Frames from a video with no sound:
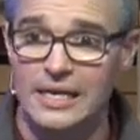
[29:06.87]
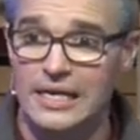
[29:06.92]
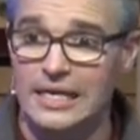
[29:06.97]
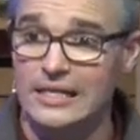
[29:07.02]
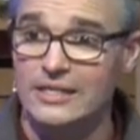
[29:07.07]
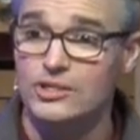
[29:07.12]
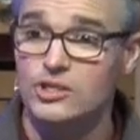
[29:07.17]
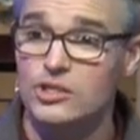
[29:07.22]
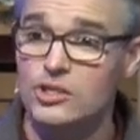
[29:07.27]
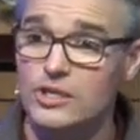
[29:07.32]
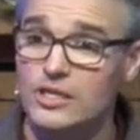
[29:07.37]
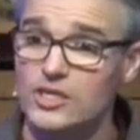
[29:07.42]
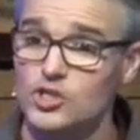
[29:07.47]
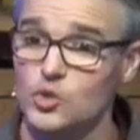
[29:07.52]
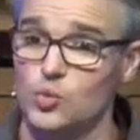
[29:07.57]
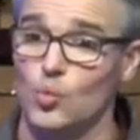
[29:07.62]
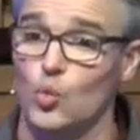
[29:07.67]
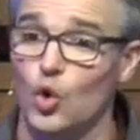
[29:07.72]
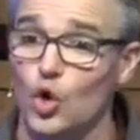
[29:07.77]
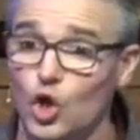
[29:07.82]
into
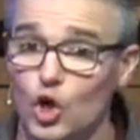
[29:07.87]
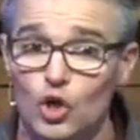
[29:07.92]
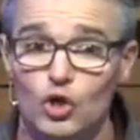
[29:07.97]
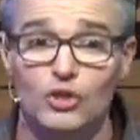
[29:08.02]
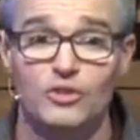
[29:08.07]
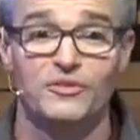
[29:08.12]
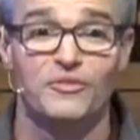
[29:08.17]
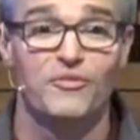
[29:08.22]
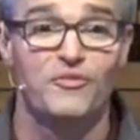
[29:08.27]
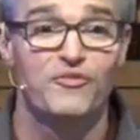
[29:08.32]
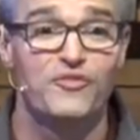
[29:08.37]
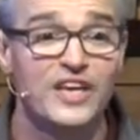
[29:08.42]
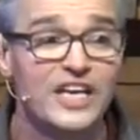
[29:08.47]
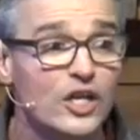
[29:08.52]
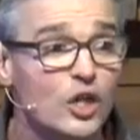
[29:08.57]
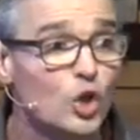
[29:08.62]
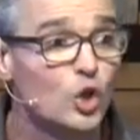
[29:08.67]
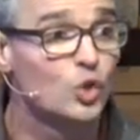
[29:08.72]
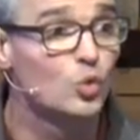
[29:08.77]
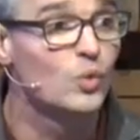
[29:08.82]
this world
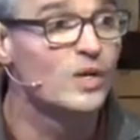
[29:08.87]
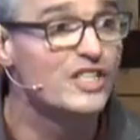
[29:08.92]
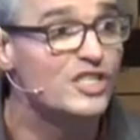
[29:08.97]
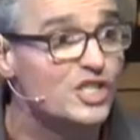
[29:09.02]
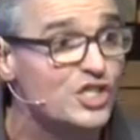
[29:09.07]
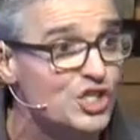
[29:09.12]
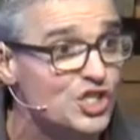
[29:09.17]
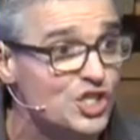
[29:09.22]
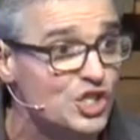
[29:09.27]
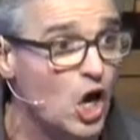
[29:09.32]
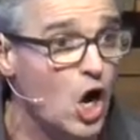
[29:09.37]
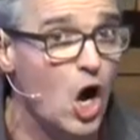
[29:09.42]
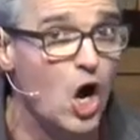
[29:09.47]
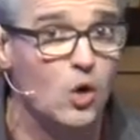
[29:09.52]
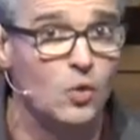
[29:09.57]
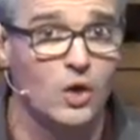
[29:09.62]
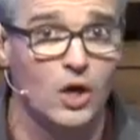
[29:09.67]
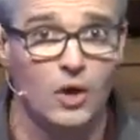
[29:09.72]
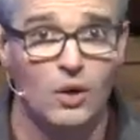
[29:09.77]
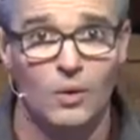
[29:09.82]
filled with
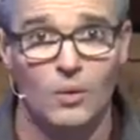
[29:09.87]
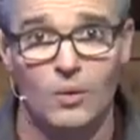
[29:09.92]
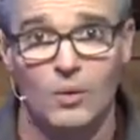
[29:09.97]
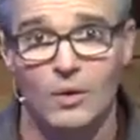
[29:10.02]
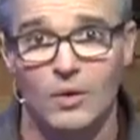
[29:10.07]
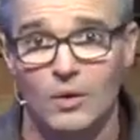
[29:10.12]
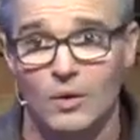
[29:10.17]
sorrow.